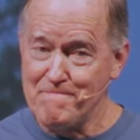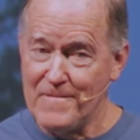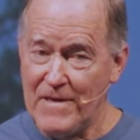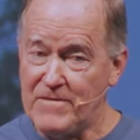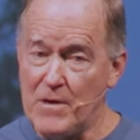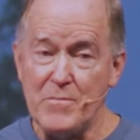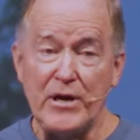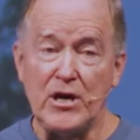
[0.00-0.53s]
If
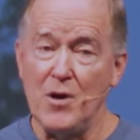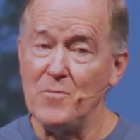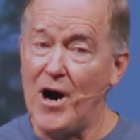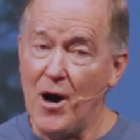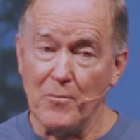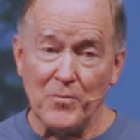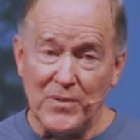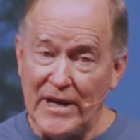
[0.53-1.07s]
they become
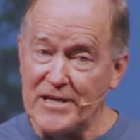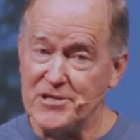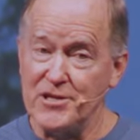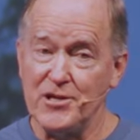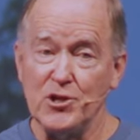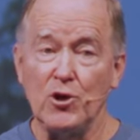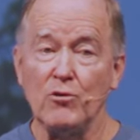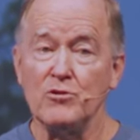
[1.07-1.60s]
unpleasant,
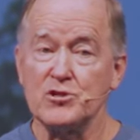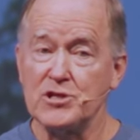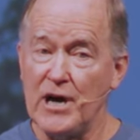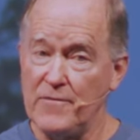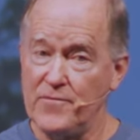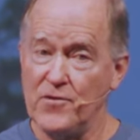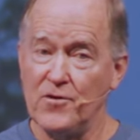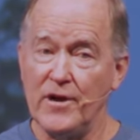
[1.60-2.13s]
you
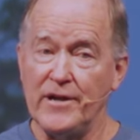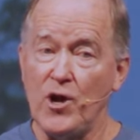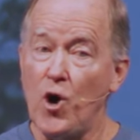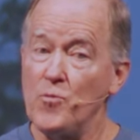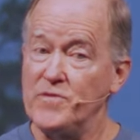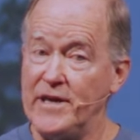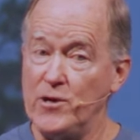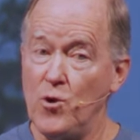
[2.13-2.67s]
suffer and
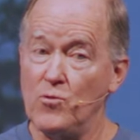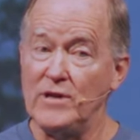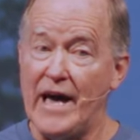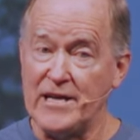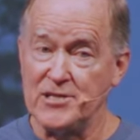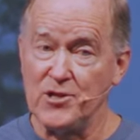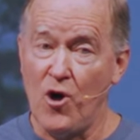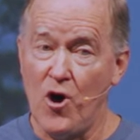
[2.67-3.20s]
hope they don't
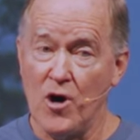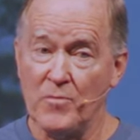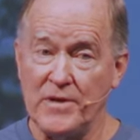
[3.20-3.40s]
last long,